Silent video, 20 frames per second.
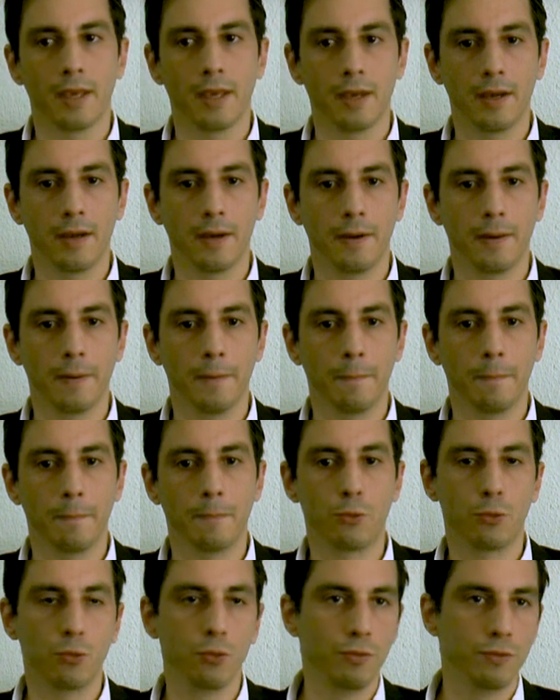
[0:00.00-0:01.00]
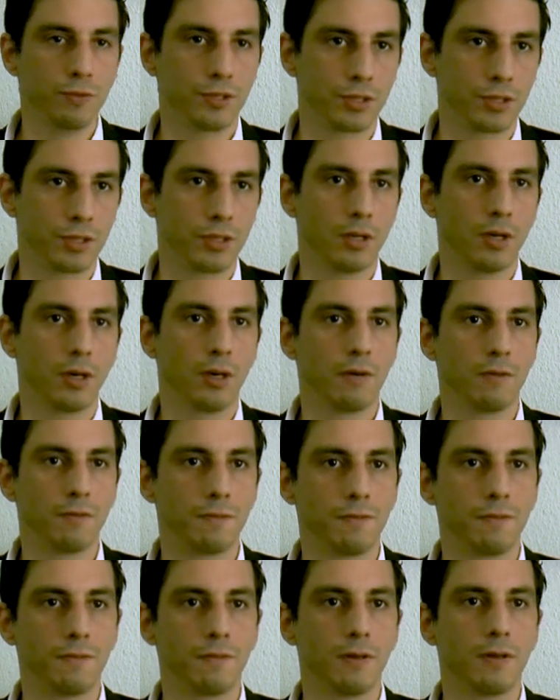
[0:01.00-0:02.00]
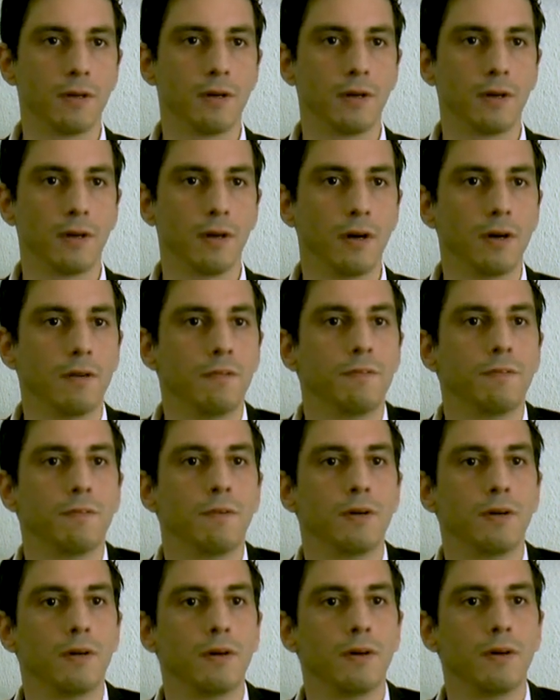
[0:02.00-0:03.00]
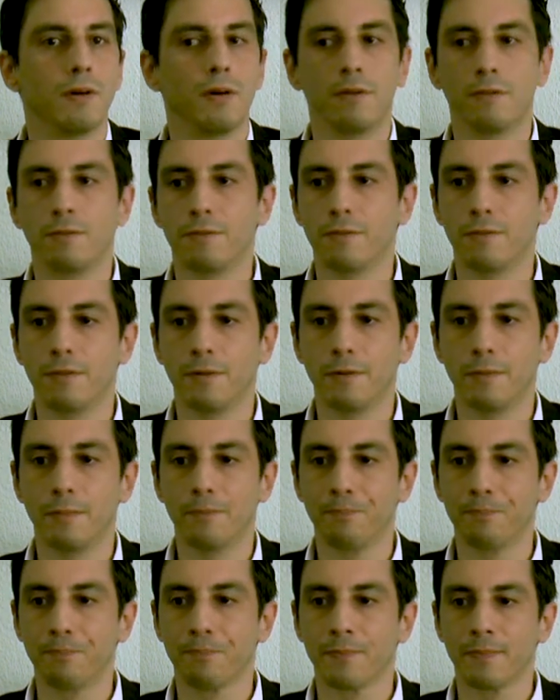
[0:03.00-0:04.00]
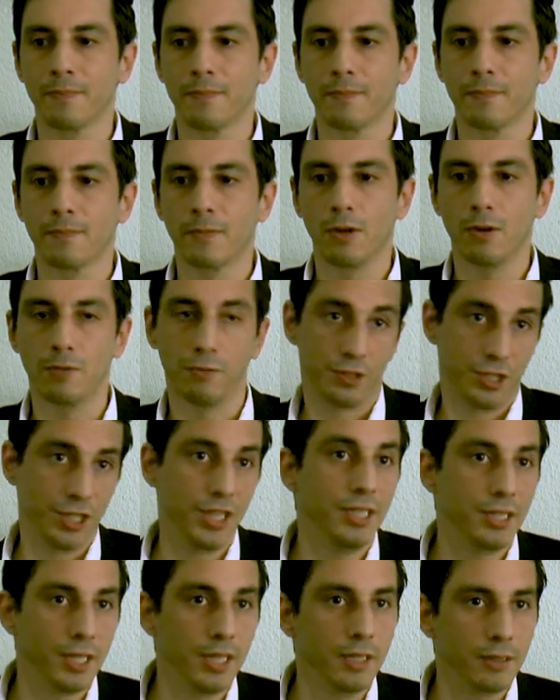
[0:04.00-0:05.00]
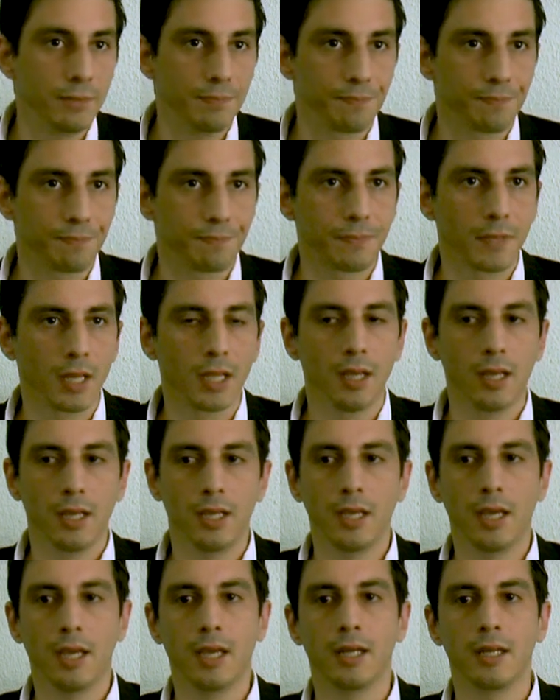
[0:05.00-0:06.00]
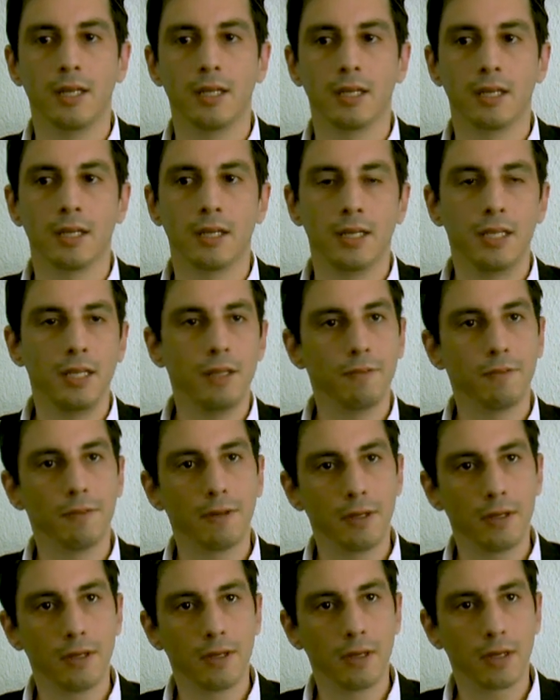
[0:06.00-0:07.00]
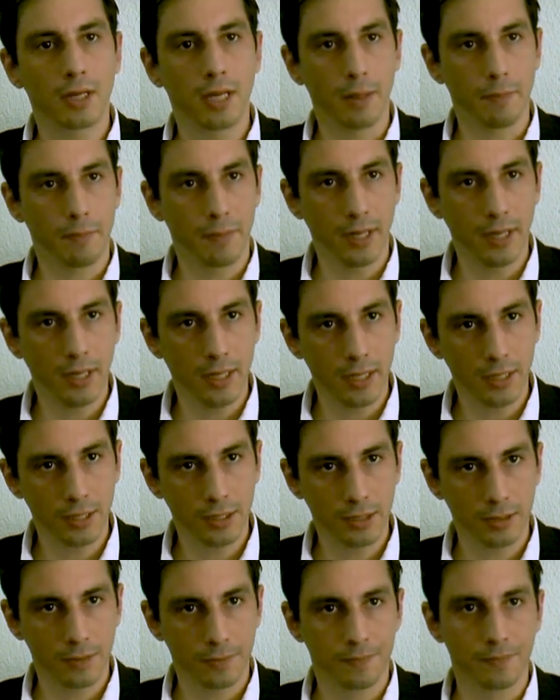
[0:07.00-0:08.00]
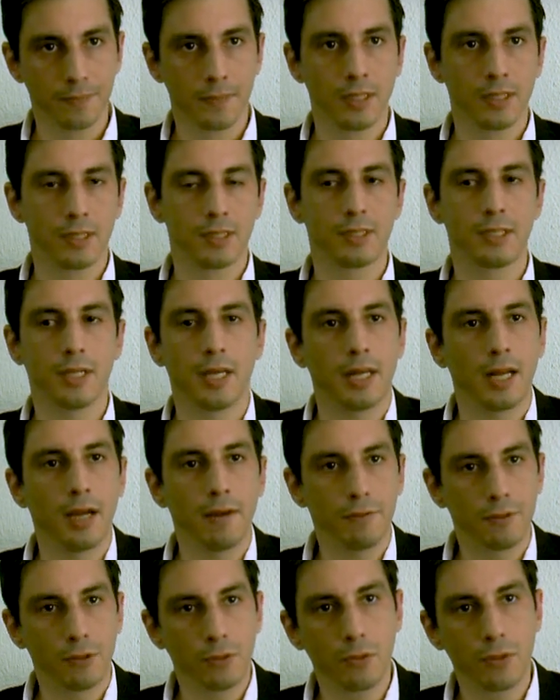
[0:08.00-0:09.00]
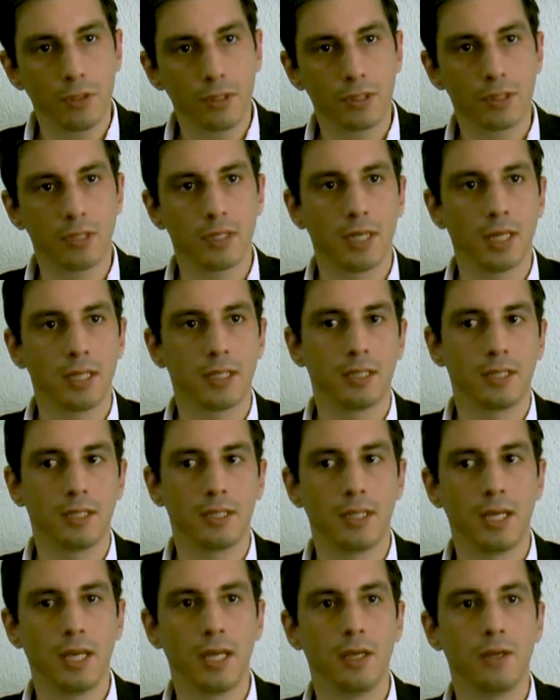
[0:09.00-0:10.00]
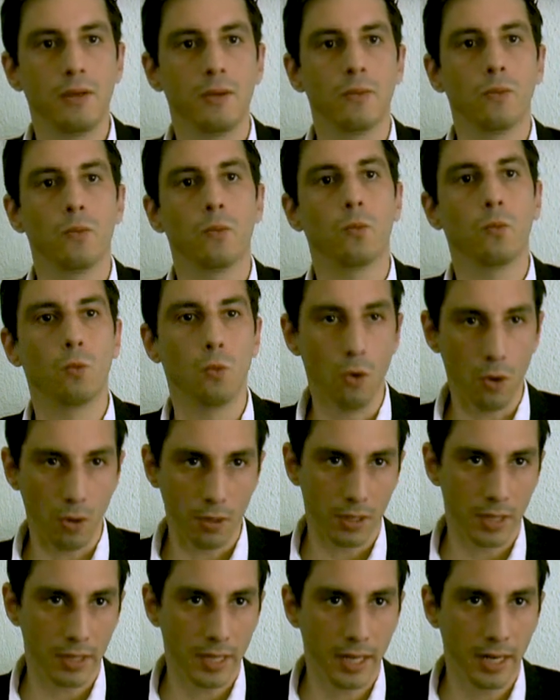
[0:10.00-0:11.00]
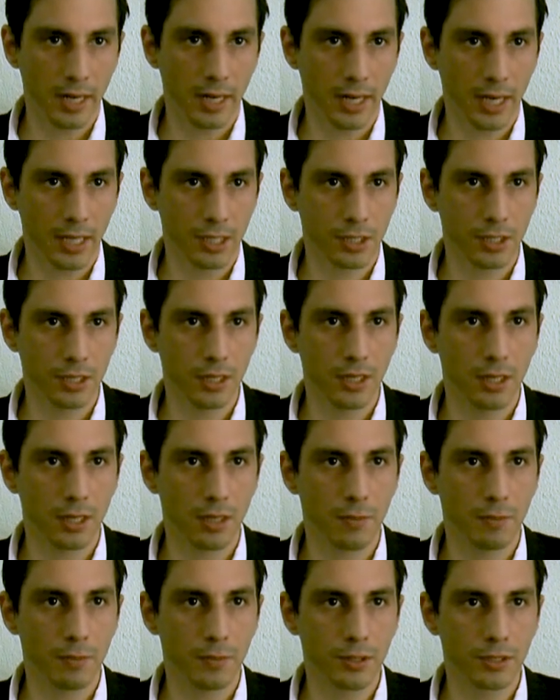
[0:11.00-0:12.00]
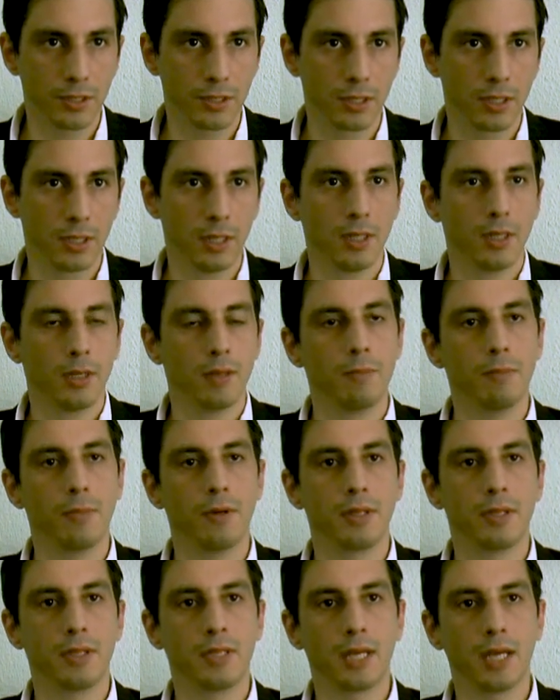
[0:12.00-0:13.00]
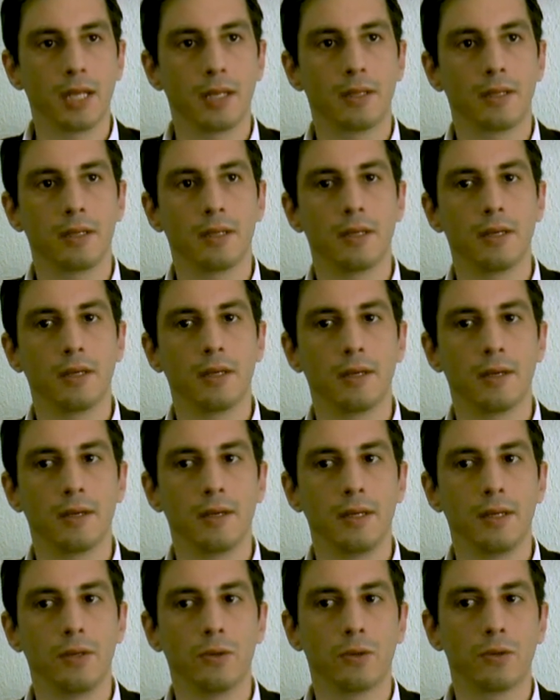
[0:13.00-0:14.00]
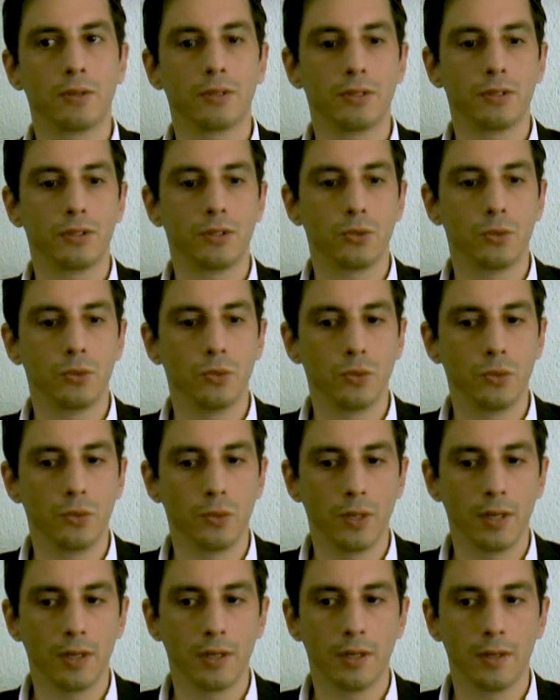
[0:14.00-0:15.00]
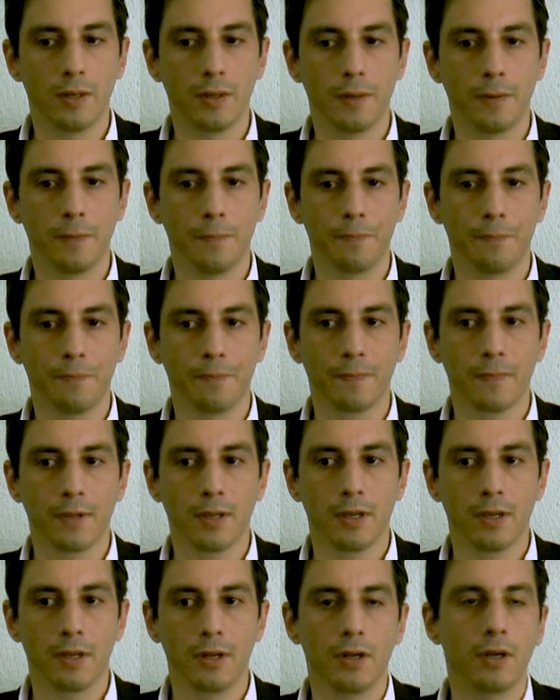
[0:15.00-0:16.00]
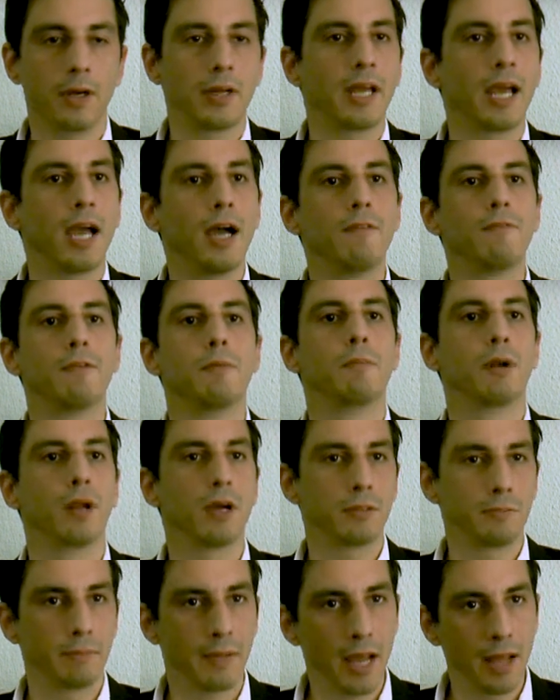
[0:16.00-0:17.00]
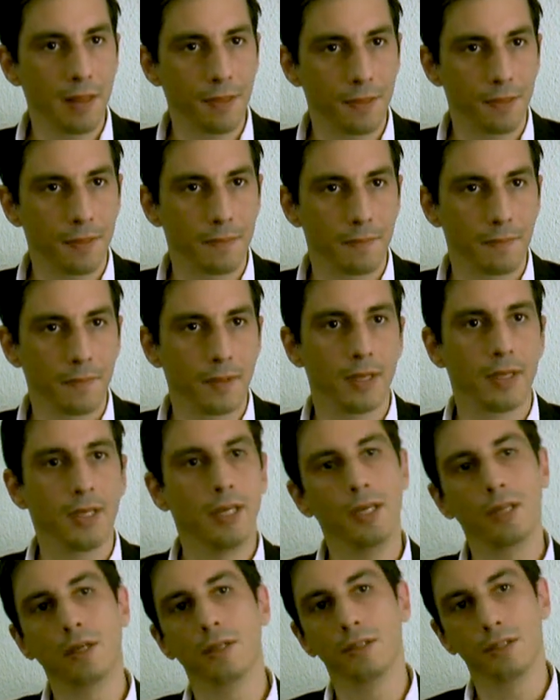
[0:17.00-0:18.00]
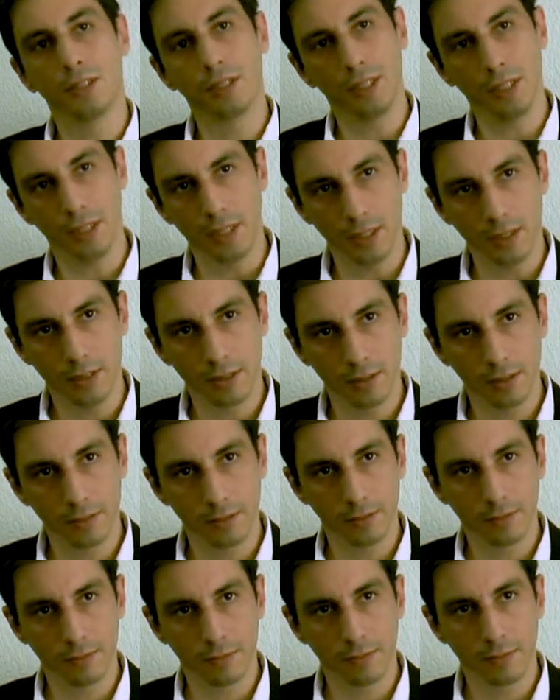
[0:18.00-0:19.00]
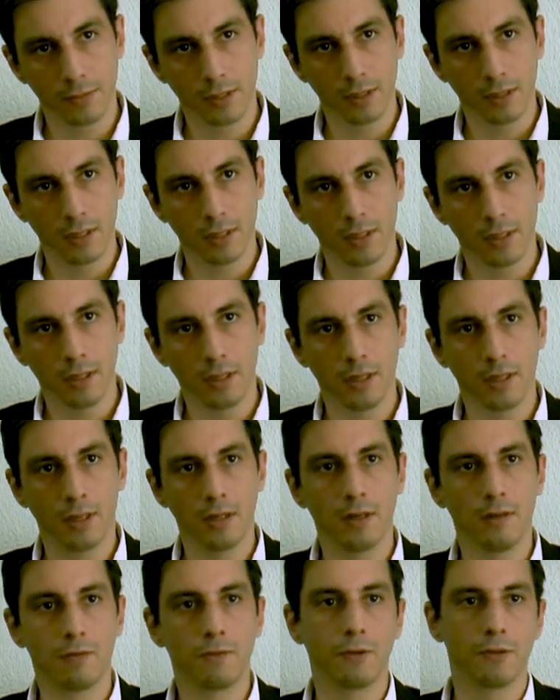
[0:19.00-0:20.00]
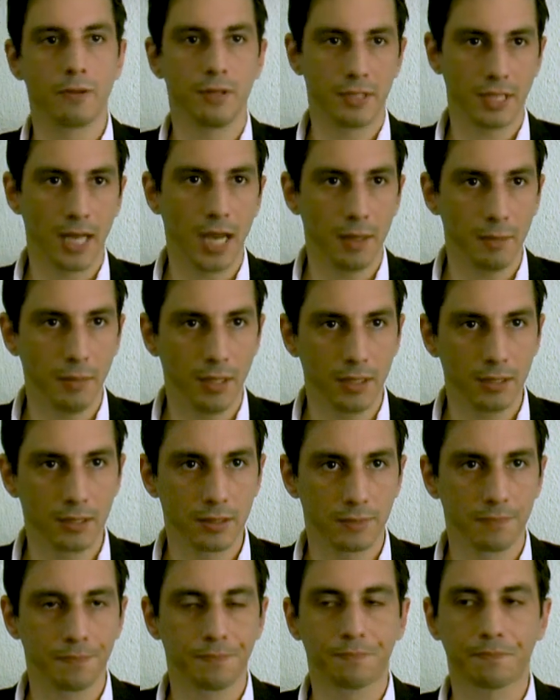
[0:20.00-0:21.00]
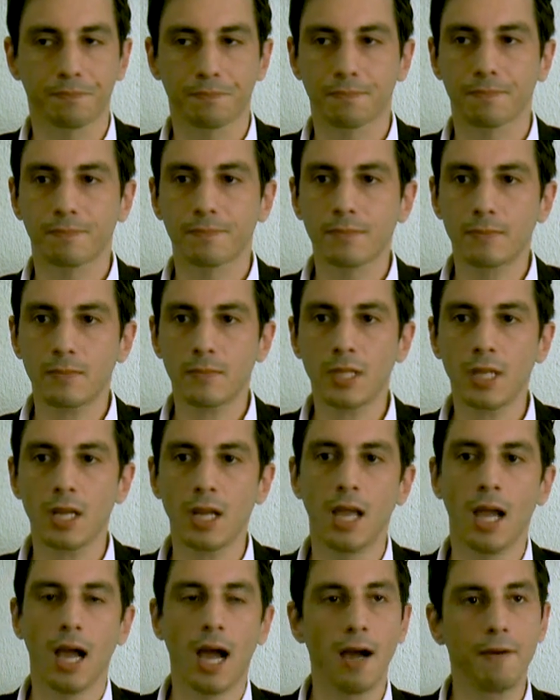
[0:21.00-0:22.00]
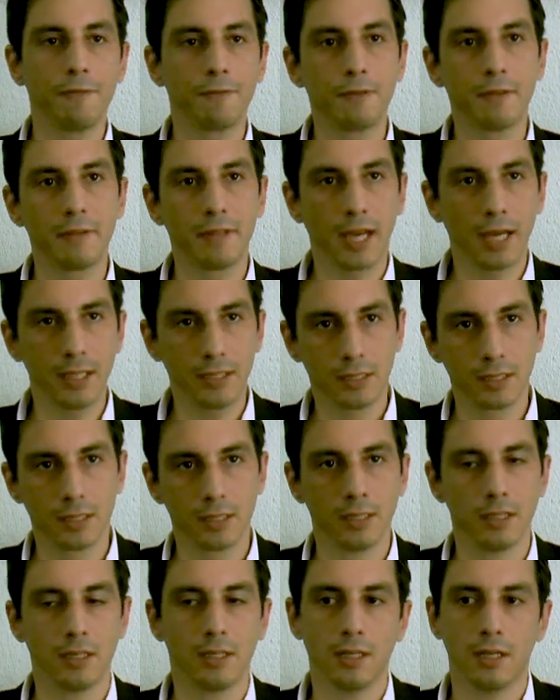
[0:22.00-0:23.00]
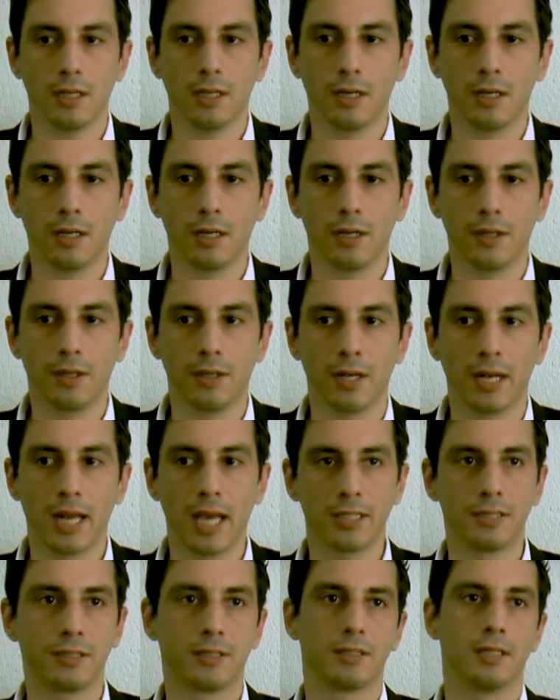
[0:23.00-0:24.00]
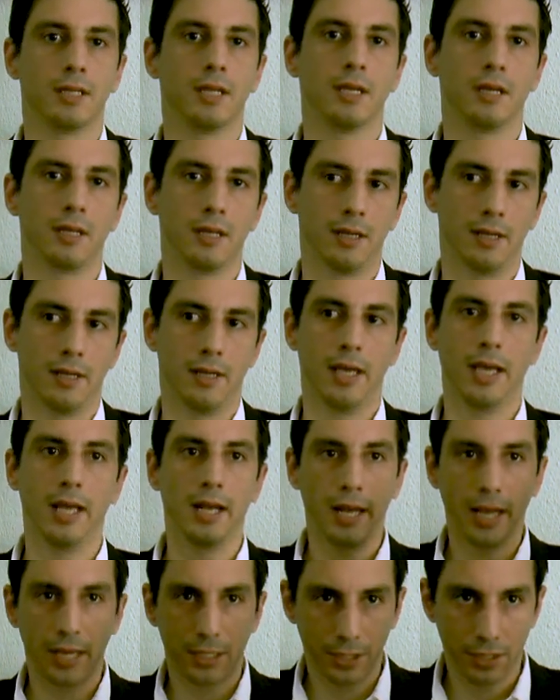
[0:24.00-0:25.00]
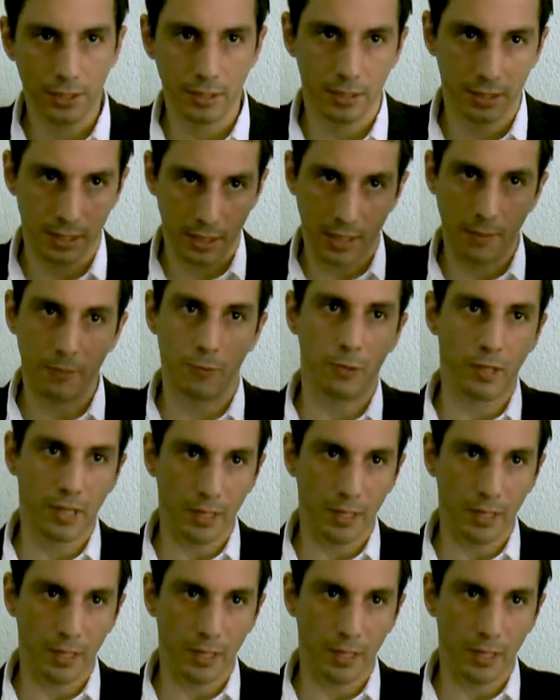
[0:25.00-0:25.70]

um, proofs of, of, of, um, of cheating. And even Capriles said afterwards that they won that election in numbers, but that uh, in order to um, not have a bloodbath, he conceded uh, for the timings. After that, uh, the last elections, and I'm